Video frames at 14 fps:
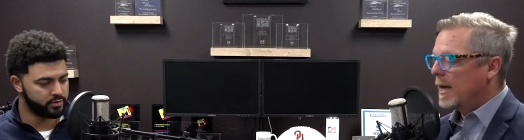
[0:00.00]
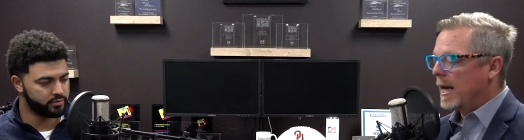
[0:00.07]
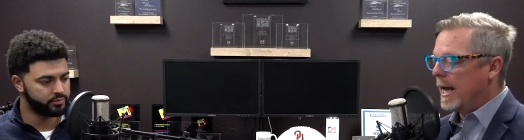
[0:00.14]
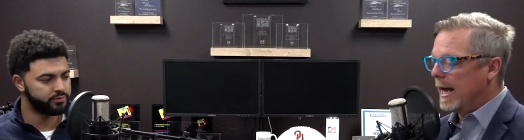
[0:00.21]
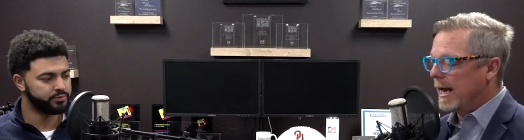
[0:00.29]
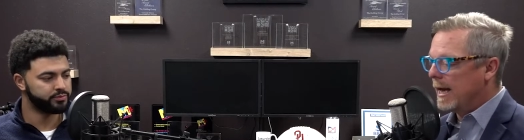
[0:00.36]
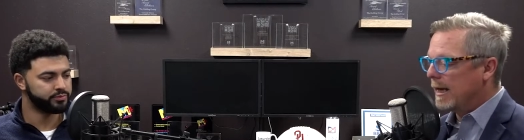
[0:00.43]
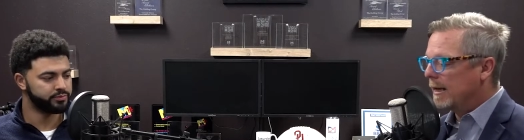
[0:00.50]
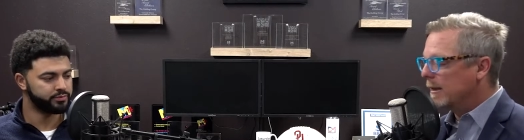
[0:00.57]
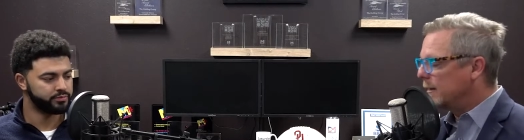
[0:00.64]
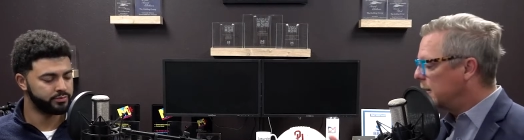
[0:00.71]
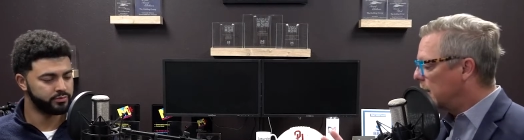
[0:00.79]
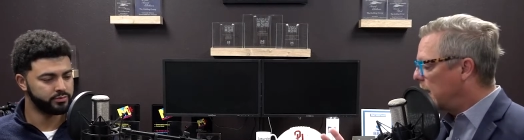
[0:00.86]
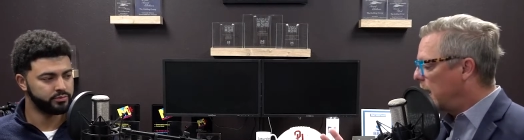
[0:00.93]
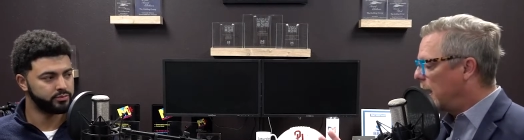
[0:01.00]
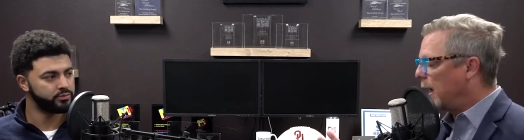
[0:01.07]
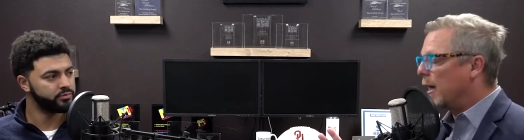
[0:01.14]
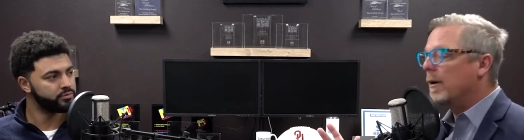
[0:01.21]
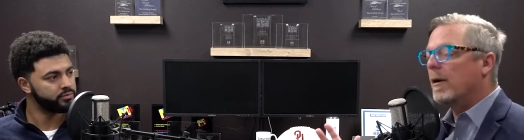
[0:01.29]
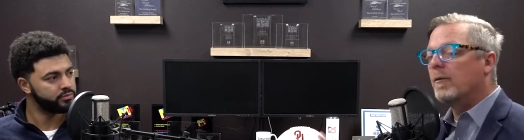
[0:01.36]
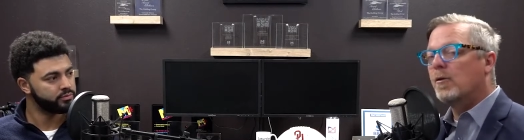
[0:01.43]
Speaker 1: And
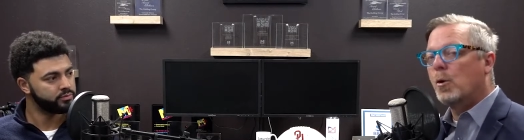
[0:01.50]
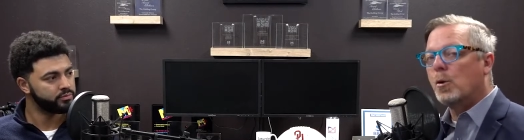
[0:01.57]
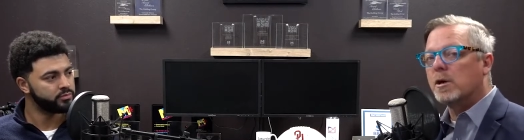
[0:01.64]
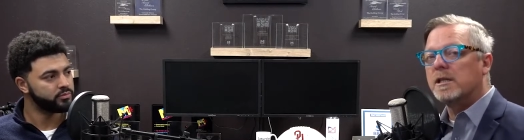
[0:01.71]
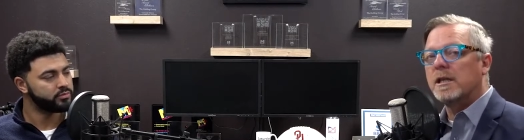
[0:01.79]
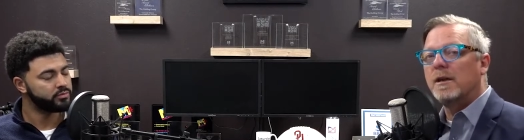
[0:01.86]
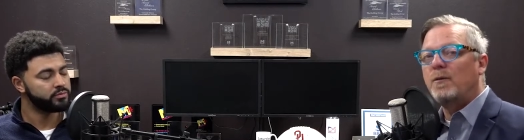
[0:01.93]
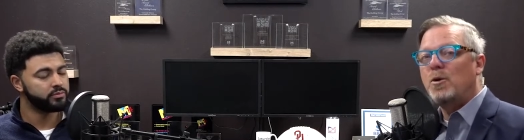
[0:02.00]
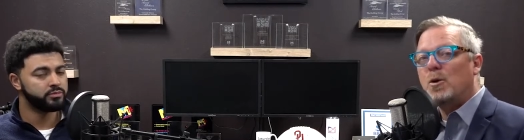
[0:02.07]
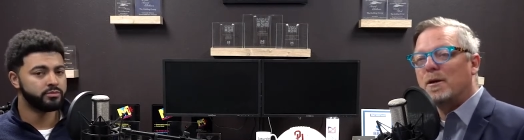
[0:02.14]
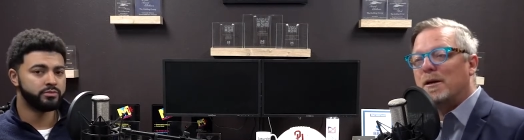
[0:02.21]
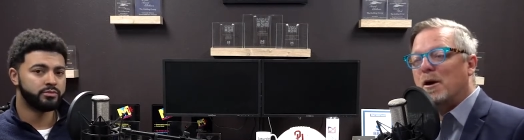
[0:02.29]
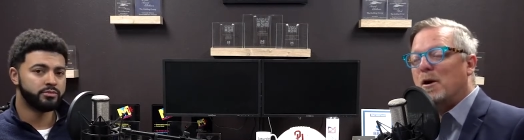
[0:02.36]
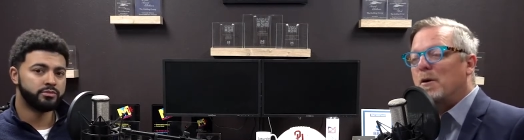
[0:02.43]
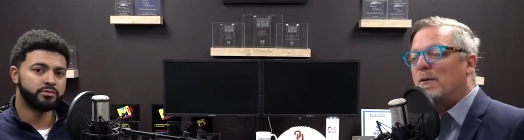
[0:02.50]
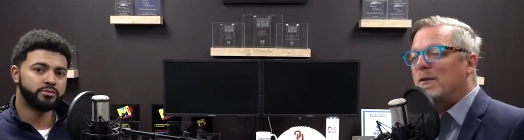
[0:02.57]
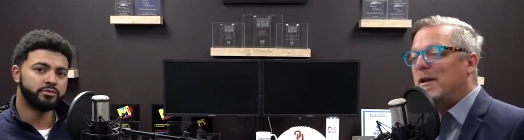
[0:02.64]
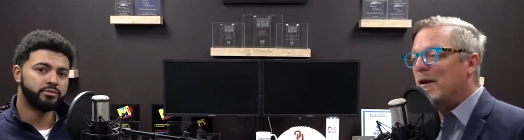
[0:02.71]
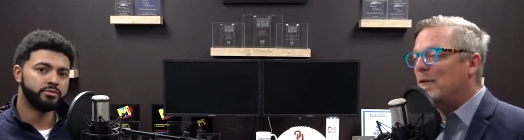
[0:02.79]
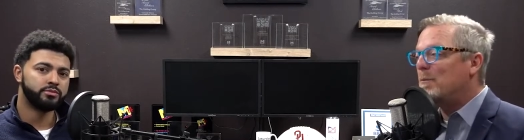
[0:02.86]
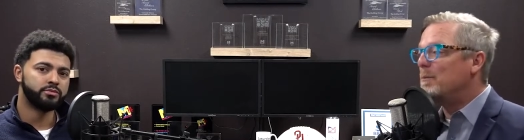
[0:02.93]
of course, if you're an
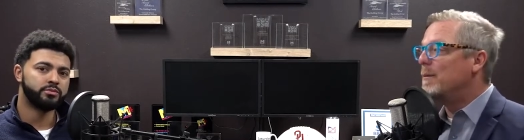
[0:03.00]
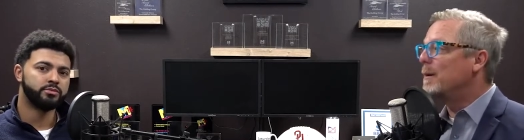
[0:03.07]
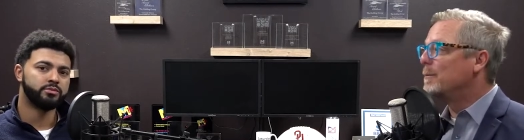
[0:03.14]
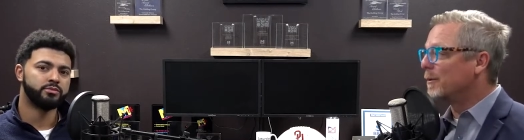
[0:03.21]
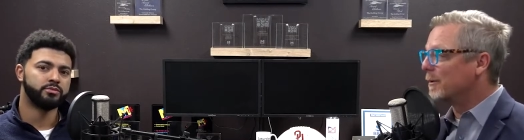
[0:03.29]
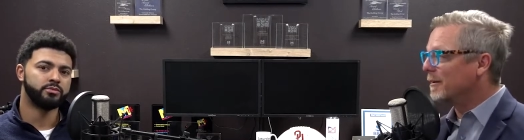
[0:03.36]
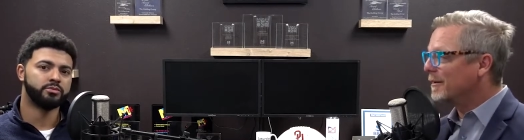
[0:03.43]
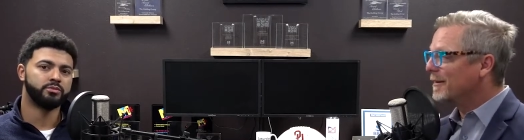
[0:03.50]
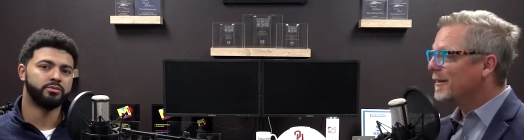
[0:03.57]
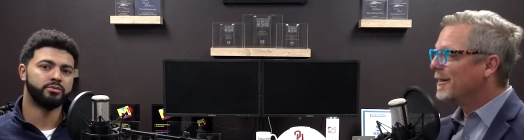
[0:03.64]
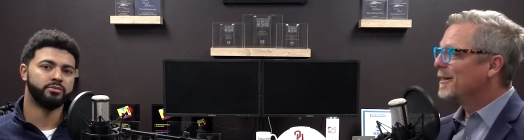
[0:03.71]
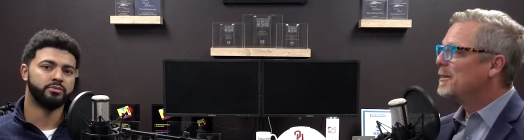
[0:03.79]
OVF member,